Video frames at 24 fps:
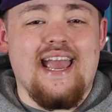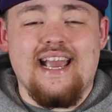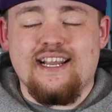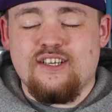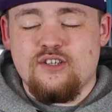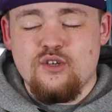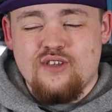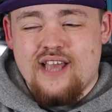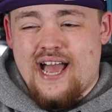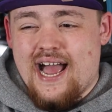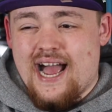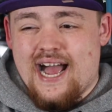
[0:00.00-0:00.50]

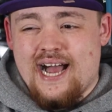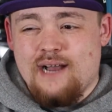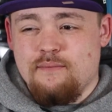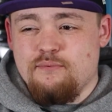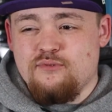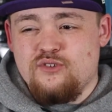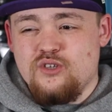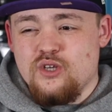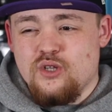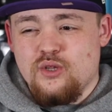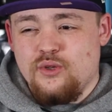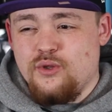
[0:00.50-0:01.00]
It's just
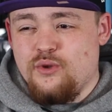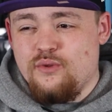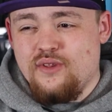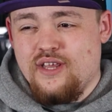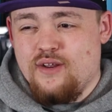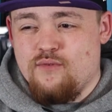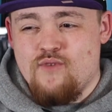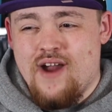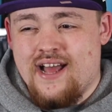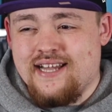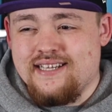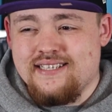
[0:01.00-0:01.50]

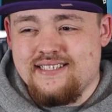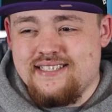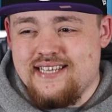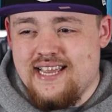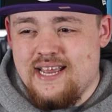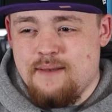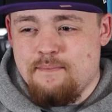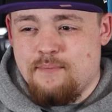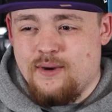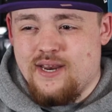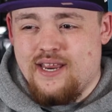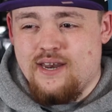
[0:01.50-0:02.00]
absolutely
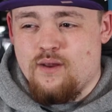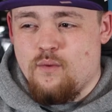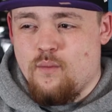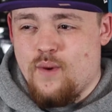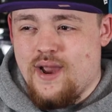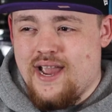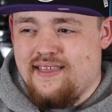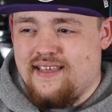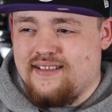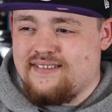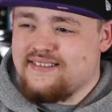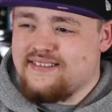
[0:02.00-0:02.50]
rancid, but in a way